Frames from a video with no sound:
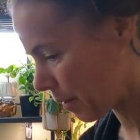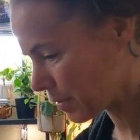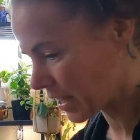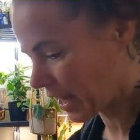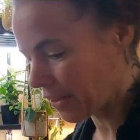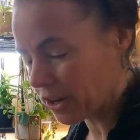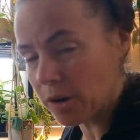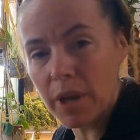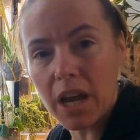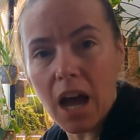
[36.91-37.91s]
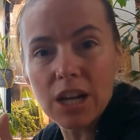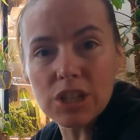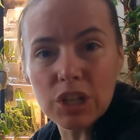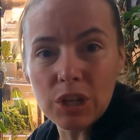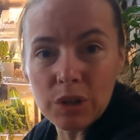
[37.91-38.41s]
up together. We got
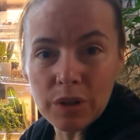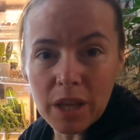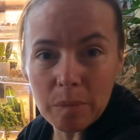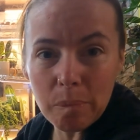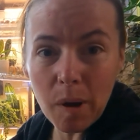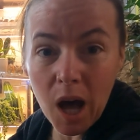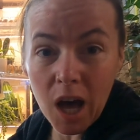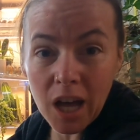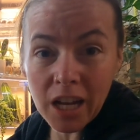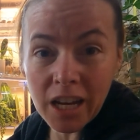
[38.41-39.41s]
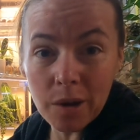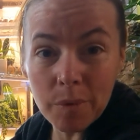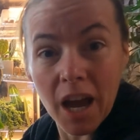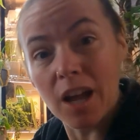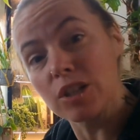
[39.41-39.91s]
two in pond and
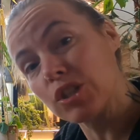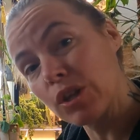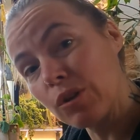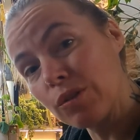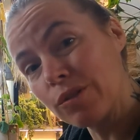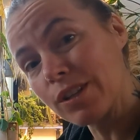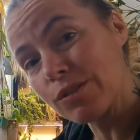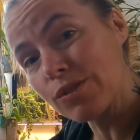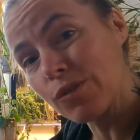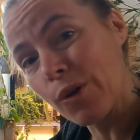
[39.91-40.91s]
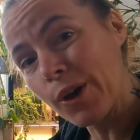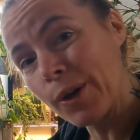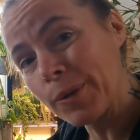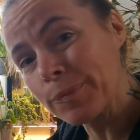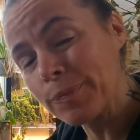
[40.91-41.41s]
we got two in
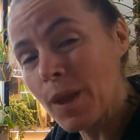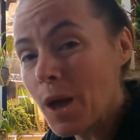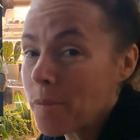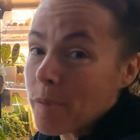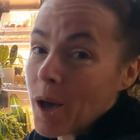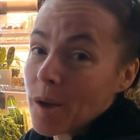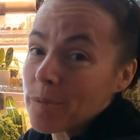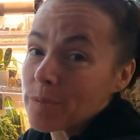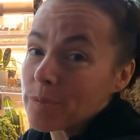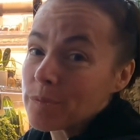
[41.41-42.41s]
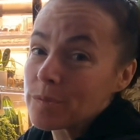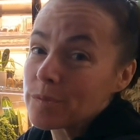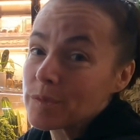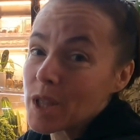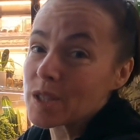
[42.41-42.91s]
soil, but
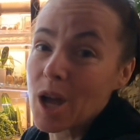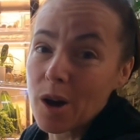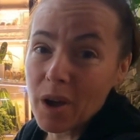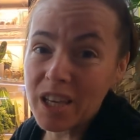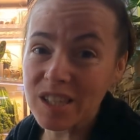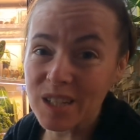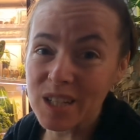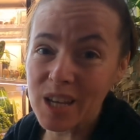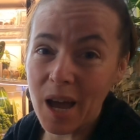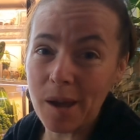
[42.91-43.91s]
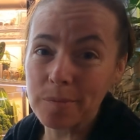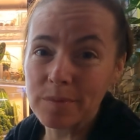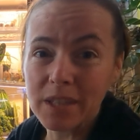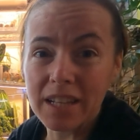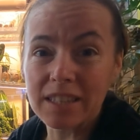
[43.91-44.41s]
let's not waste any time.
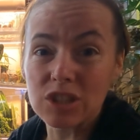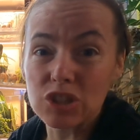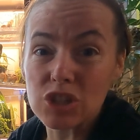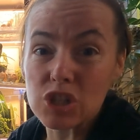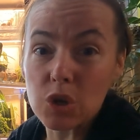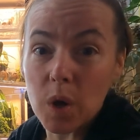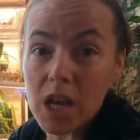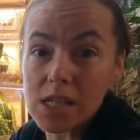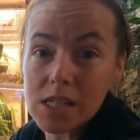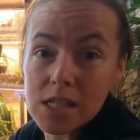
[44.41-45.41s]
Let's do it.